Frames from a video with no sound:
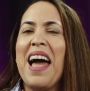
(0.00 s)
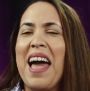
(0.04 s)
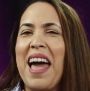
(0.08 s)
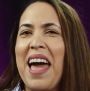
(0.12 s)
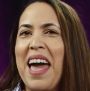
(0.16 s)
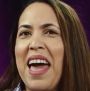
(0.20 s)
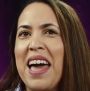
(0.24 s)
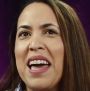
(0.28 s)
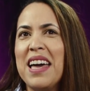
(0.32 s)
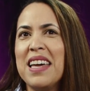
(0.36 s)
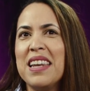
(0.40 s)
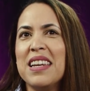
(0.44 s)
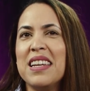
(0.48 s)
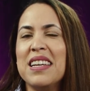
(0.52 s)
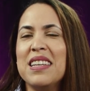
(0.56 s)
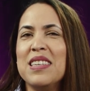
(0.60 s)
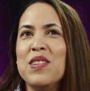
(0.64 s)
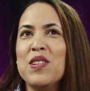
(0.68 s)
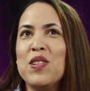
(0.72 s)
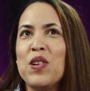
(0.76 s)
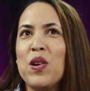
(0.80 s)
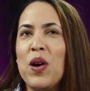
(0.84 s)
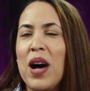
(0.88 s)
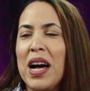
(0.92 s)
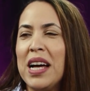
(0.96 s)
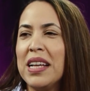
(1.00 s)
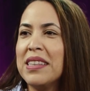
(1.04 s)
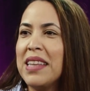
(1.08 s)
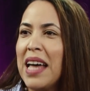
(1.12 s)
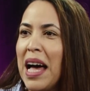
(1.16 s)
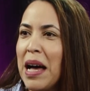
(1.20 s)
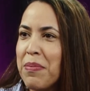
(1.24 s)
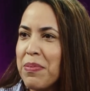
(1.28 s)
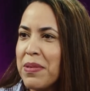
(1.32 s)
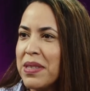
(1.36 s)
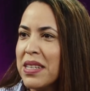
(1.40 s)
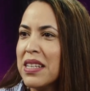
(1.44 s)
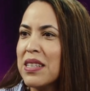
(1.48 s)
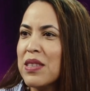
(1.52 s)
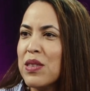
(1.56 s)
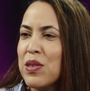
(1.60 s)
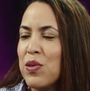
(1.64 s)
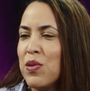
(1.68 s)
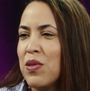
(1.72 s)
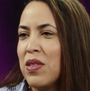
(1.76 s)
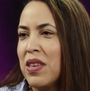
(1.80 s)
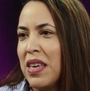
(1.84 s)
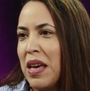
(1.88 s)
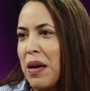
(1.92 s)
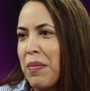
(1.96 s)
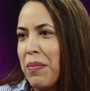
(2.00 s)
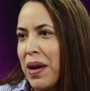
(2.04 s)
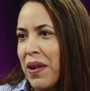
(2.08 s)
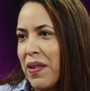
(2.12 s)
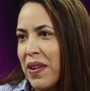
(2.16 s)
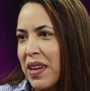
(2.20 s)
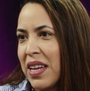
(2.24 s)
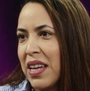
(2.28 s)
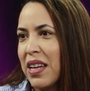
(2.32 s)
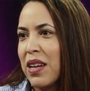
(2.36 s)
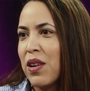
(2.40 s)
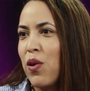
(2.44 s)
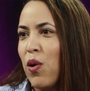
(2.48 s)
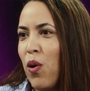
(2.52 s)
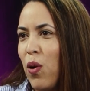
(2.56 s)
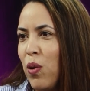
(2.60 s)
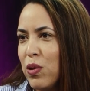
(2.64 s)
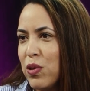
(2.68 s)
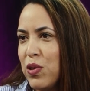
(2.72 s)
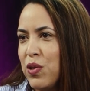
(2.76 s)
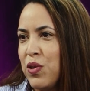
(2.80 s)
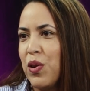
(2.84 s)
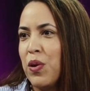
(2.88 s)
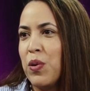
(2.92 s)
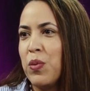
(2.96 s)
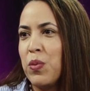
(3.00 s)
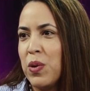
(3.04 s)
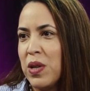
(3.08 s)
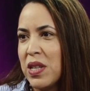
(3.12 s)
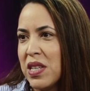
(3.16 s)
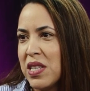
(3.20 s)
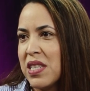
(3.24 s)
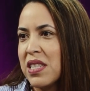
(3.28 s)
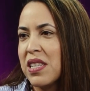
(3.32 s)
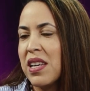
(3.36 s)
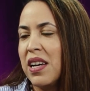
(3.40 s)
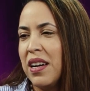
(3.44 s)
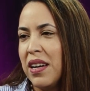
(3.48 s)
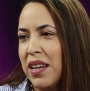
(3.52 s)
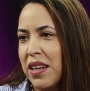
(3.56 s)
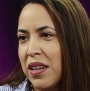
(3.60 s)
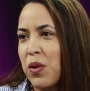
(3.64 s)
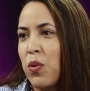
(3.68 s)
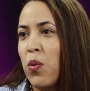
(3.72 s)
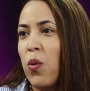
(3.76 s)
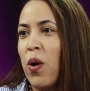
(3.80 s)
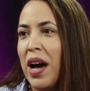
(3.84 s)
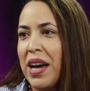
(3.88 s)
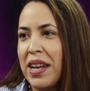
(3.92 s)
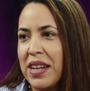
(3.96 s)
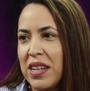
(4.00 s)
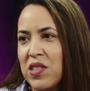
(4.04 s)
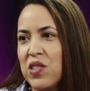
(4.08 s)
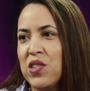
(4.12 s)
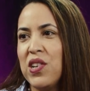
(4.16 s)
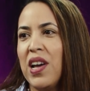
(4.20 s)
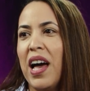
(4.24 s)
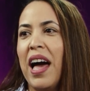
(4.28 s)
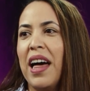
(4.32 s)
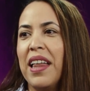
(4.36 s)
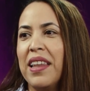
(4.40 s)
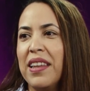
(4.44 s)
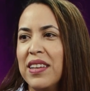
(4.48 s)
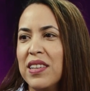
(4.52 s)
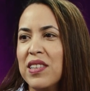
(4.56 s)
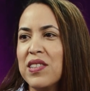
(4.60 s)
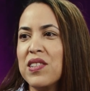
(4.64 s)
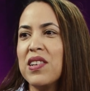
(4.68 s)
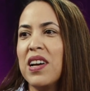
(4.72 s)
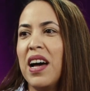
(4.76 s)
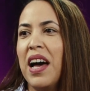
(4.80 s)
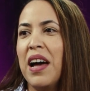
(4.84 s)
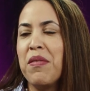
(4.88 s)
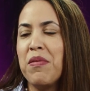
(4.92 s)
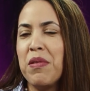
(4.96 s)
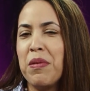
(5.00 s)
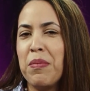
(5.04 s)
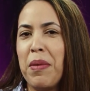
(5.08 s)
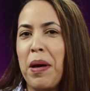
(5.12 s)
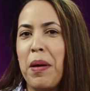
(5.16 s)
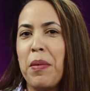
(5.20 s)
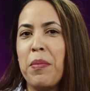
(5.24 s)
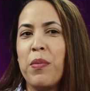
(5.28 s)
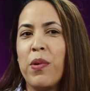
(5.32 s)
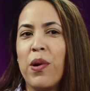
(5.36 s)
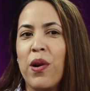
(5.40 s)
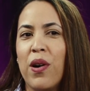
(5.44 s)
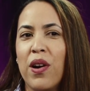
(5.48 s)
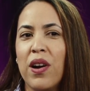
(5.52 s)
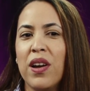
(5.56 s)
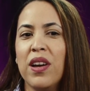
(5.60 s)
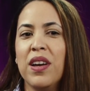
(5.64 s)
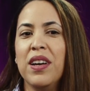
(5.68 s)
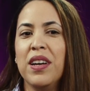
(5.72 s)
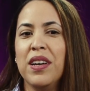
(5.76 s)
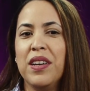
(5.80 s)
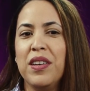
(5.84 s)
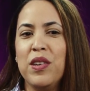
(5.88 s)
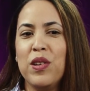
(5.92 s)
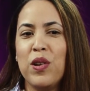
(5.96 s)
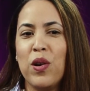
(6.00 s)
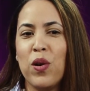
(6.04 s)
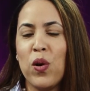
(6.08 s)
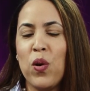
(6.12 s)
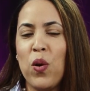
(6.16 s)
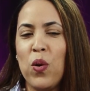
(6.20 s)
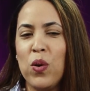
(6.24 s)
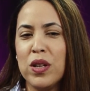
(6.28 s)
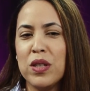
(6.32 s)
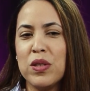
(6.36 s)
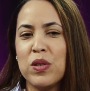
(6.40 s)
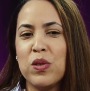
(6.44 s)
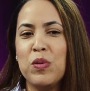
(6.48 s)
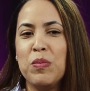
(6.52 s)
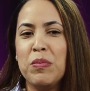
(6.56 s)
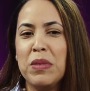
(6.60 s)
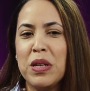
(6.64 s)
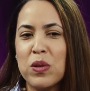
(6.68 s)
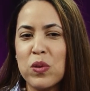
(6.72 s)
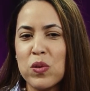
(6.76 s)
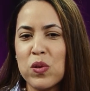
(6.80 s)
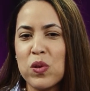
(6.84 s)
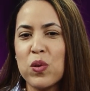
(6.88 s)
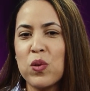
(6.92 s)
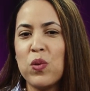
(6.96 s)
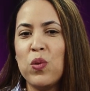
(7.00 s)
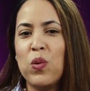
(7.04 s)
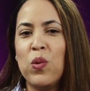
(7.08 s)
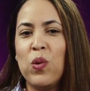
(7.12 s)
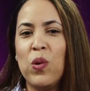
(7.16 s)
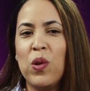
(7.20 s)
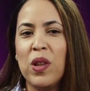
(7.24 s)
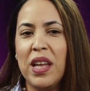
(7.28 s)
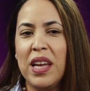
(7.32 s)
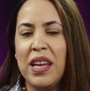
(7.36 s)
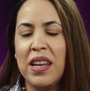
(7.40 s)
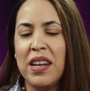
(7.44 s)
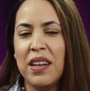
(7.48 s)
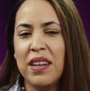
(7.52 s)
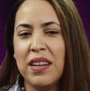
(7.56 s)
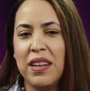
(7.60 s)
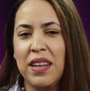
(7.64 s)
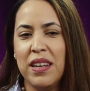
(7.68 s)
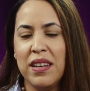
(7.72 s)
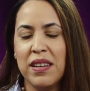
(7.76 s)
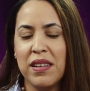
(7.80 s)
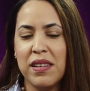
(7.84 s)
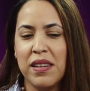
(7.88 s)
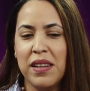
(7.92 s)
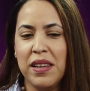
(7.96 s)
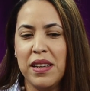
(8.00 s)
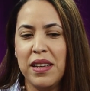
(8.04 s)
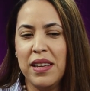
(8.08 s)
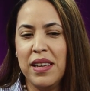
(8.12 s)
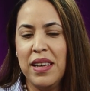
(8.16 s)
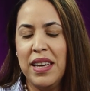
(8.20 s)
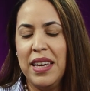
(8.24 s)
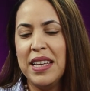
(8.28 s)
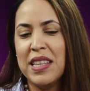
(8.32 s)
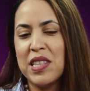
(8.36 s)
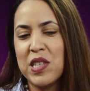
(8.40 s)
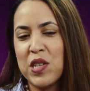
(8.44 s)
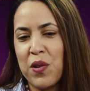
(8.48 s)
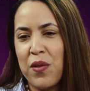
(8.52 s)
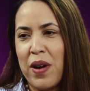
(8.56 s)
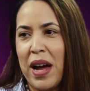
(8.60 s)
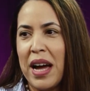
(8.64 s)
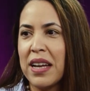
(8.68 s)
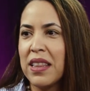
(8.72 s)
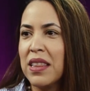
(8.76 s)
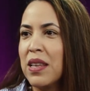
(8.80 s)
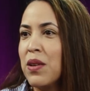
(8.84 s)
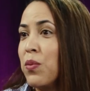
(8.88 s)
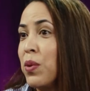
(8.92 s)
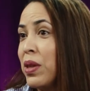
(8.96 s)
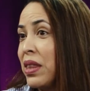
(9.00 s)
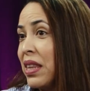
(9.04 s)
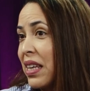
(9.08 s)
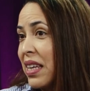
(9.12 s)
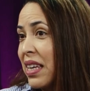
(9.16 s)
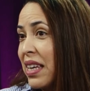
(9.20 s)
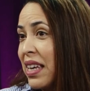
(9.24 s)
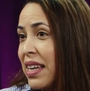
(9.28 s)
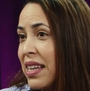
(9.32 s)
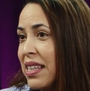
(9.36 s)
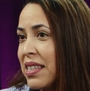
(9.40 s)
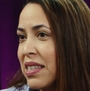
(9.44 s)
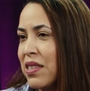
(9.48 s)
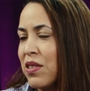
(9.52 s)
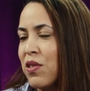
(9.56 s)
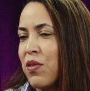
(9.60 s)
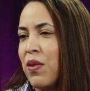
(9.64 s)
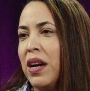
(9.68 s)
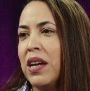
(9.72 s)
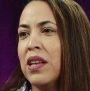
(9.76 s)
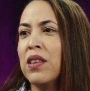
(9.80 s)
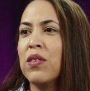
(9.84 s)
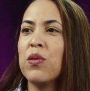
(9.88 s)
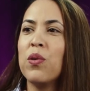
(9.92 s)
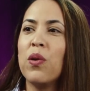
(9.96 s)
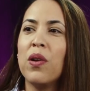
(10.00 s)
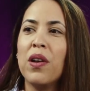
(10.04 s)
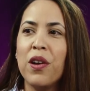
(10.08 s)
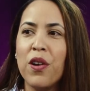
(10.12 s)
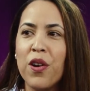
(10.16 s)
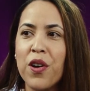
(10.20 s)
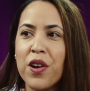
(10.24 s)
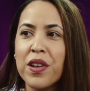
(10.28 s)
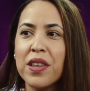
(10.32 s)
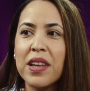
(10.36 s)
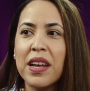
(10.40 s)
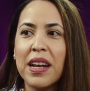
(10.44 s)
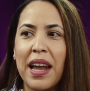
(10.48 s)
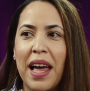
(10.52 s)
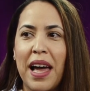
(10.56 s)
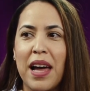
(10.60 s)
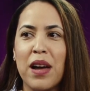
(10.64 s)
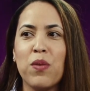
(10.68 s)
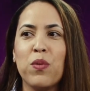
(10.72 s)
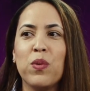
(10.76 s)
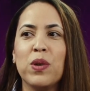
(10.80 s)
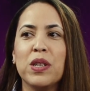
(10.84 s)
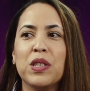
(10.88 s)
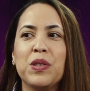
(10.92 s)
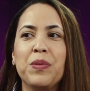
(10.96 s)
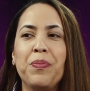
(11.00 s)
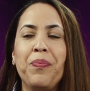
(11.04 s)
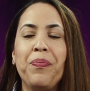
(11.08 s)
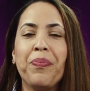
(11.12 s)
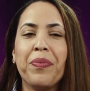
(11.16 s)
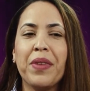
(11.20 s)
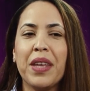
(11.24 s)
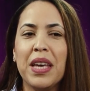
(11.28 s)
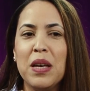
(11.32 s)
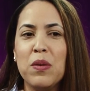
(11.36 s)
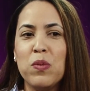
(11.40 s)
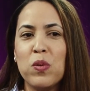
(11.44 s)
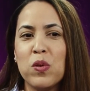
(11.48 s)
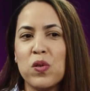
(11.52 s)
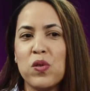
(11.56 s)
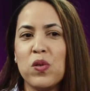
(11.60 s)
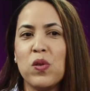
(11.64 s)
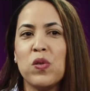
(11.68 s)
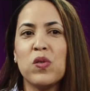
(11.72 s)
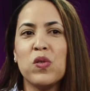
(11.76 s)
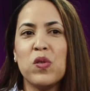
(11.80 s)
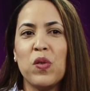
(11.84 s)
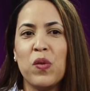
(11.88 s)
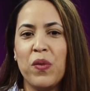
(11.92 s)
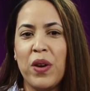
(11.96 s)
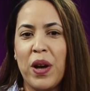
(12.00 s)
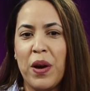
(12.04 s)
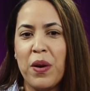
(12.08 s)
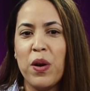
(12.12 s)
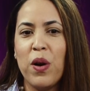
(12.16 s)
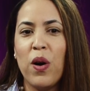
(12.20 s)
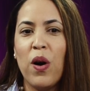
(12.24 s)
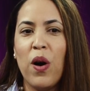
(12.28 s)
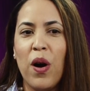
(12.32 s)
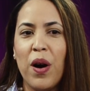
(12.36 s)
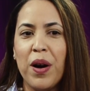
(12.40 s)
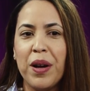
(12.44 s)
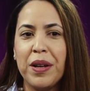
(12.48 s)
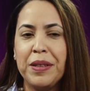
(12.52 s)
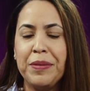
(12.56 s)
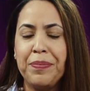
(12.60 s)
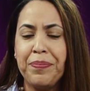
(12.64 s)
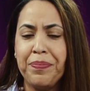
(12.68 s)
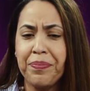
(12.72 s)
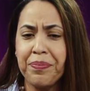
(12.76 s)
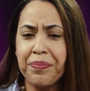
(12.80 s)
And, you know, adapting to the American culture was quite a challenge. I remember, you know, going to middle school and interacting with the kids, trying to learn the language. It was also very hard.